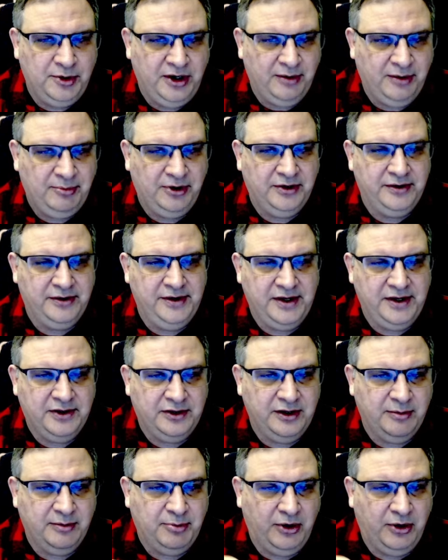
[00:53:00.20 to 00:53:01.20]
up underneath
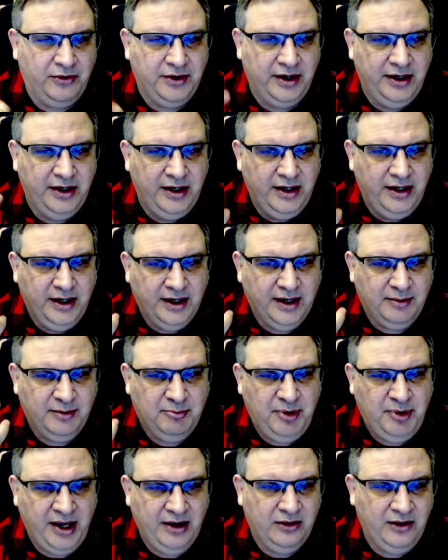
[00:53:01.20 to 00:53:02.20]
the opponent, and
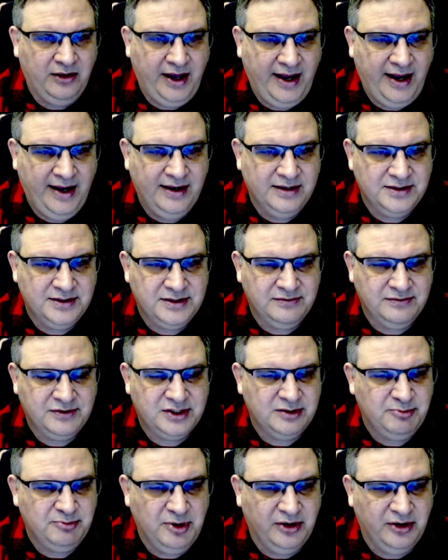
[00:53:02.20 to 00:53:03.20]
pale hands of
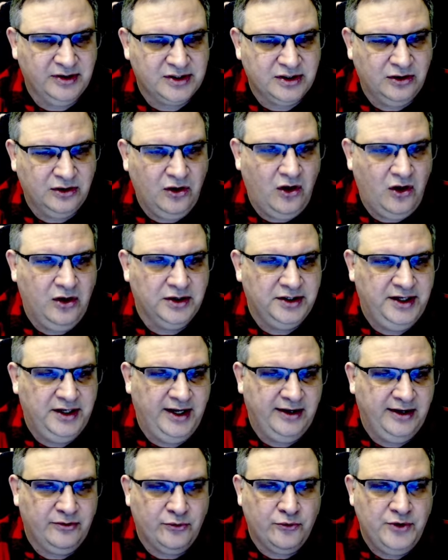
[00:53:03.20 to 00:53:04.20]
spirits long
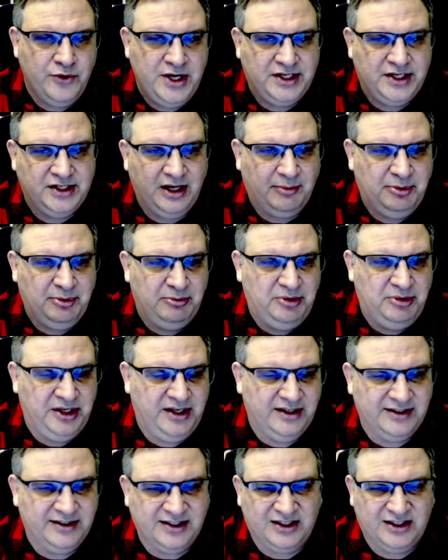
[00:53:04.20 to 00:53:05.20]
dead reach up and
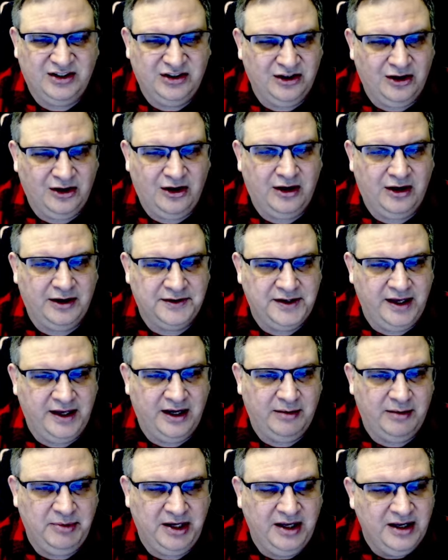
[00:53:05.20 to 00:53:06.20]
begin to claw at the
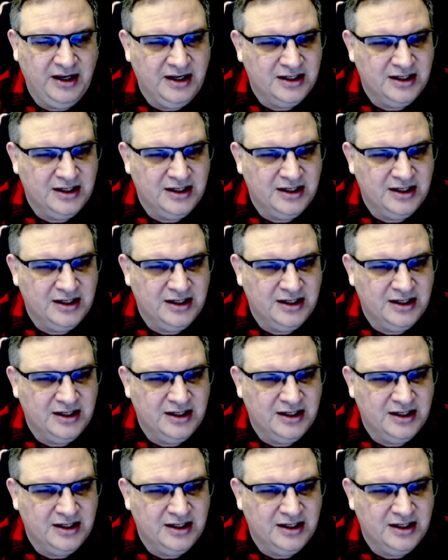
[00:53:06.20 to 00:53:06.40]
enemy,